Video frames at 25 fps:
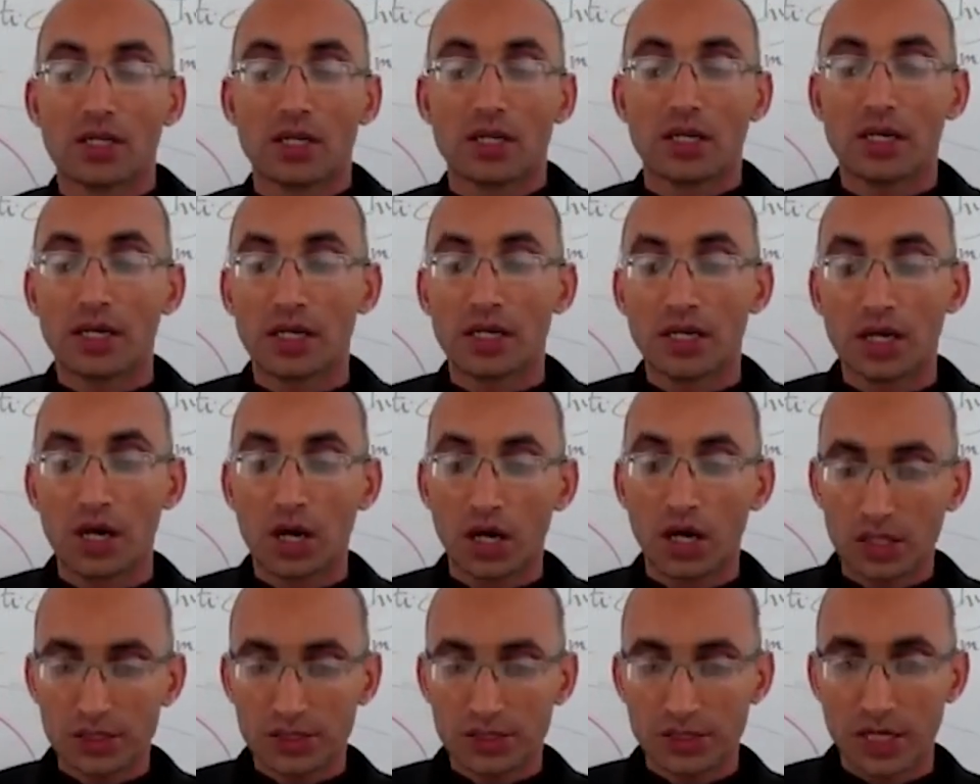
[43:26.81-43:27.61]

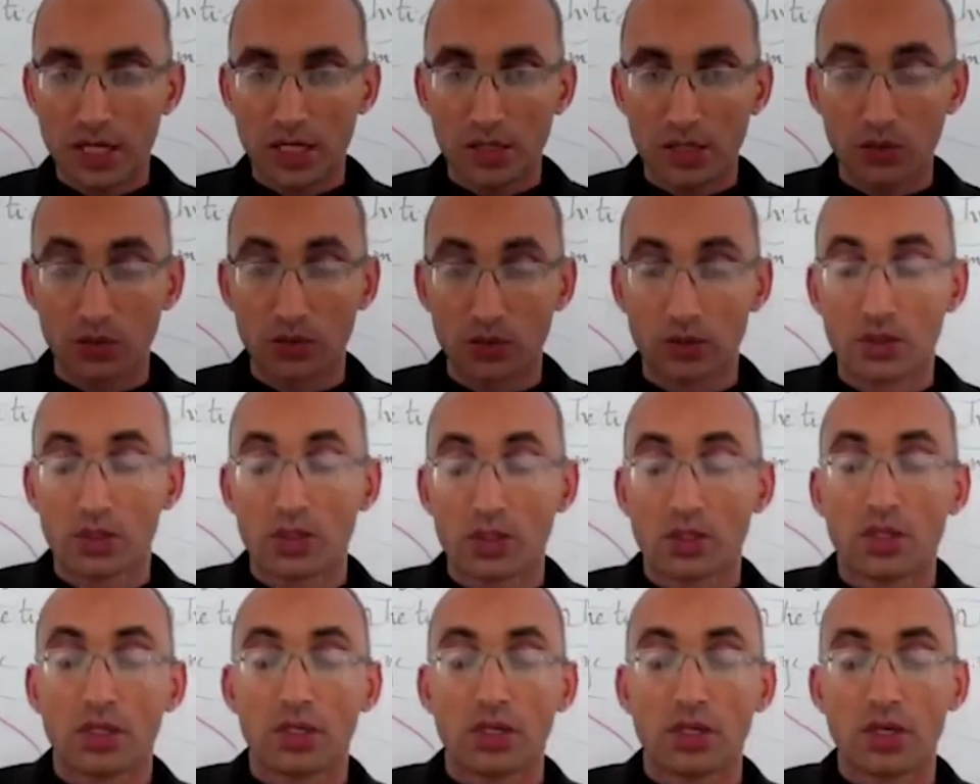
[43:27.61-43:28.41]
Also,
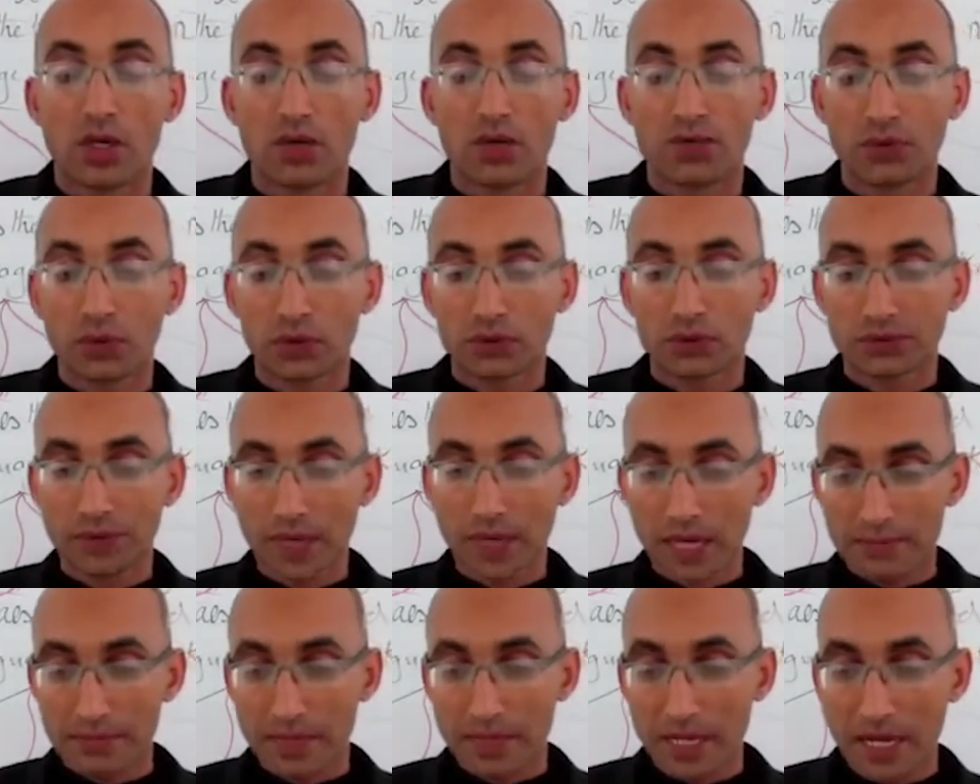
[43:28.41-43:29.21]
for
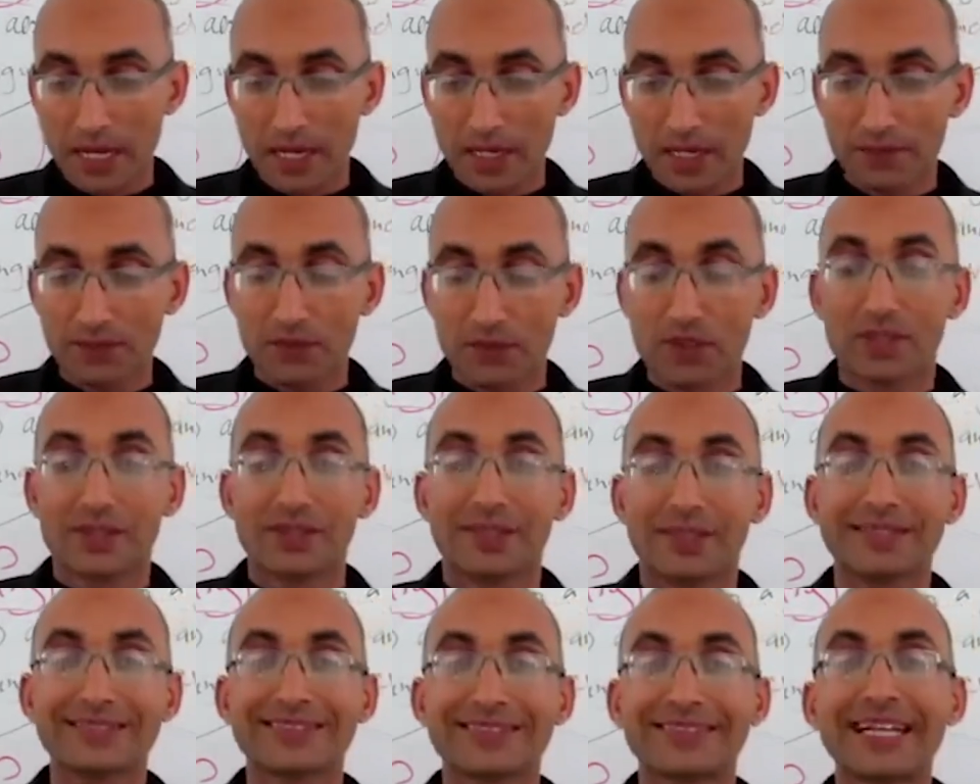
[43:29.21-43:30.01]
drama,
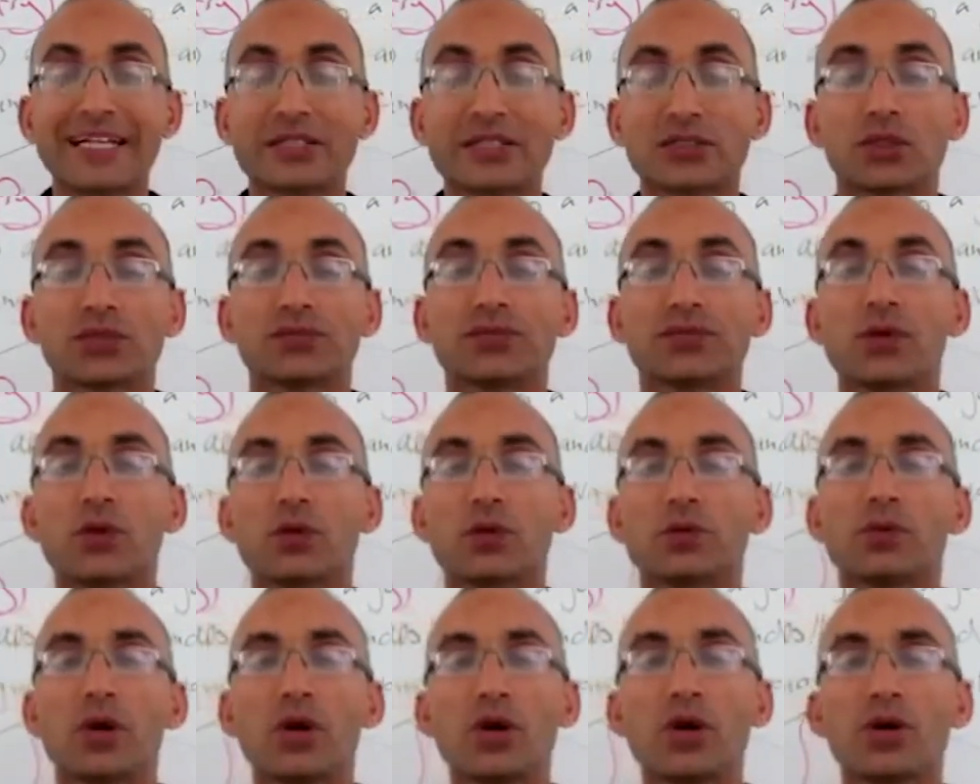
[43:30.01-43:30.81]
it takes the
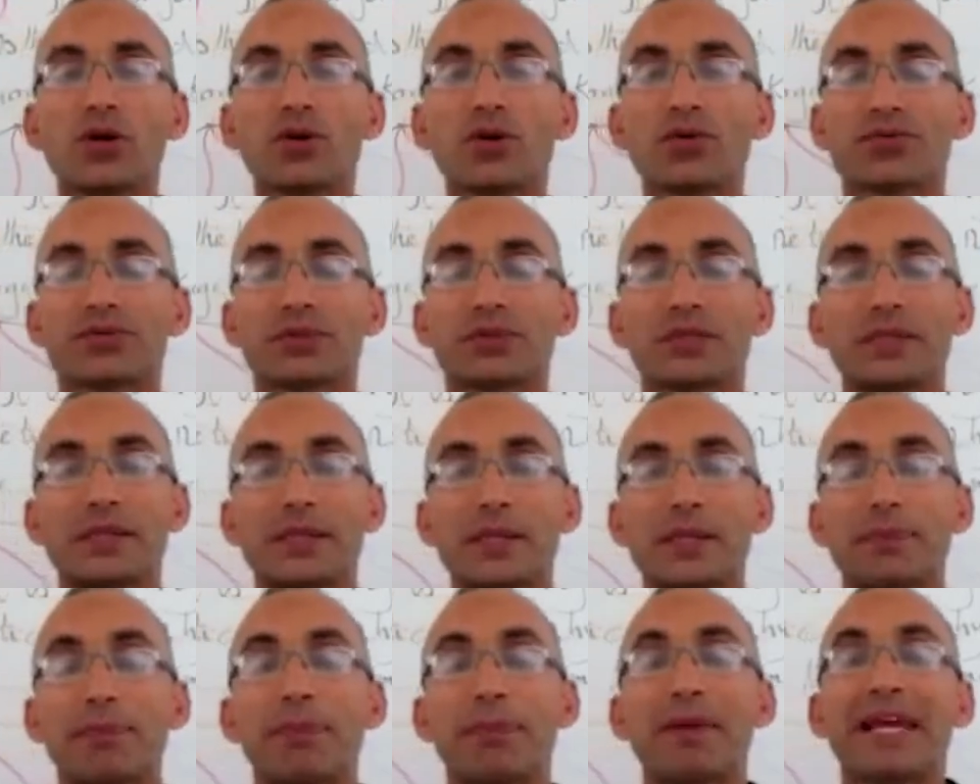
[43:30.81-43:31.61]
form of
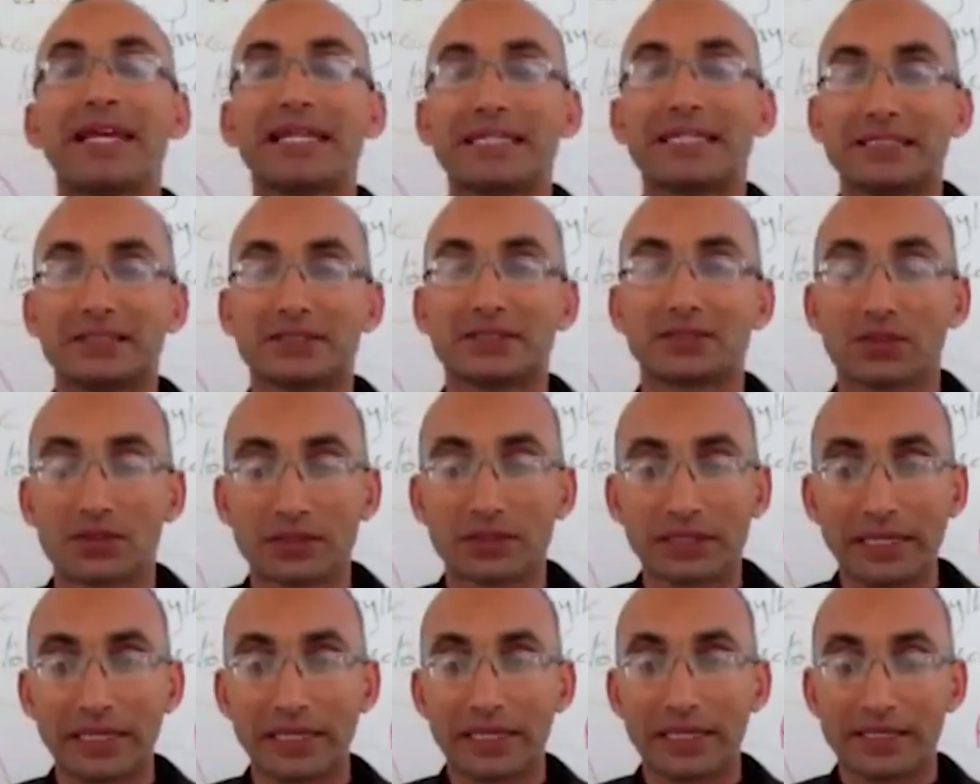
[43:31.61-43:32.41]
plays,
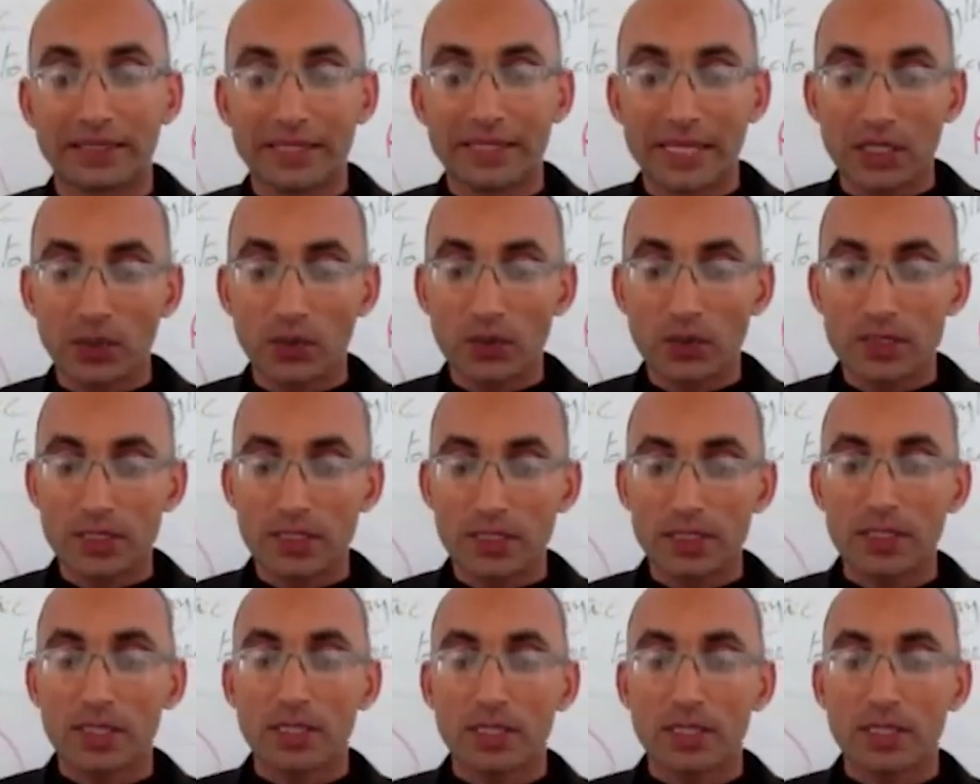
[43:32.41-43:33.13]
okay, those